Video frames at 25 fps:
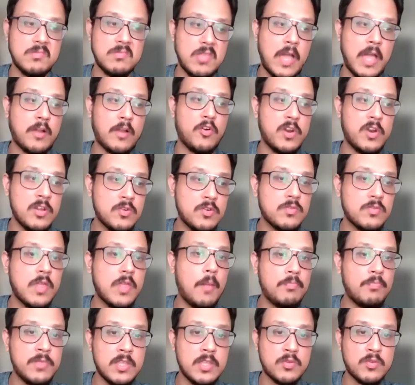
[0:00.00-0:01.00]
according to
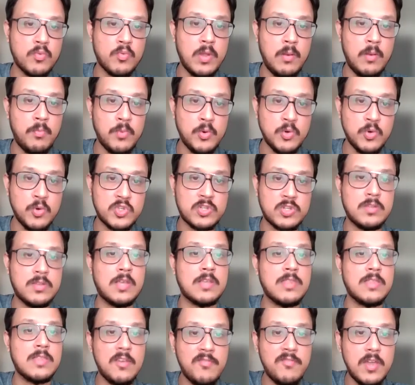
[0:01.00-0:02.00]
them, this will boost the
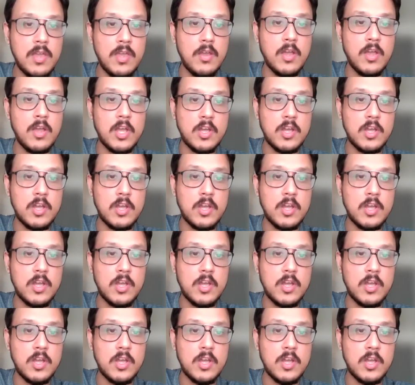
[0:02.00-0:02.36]
CV.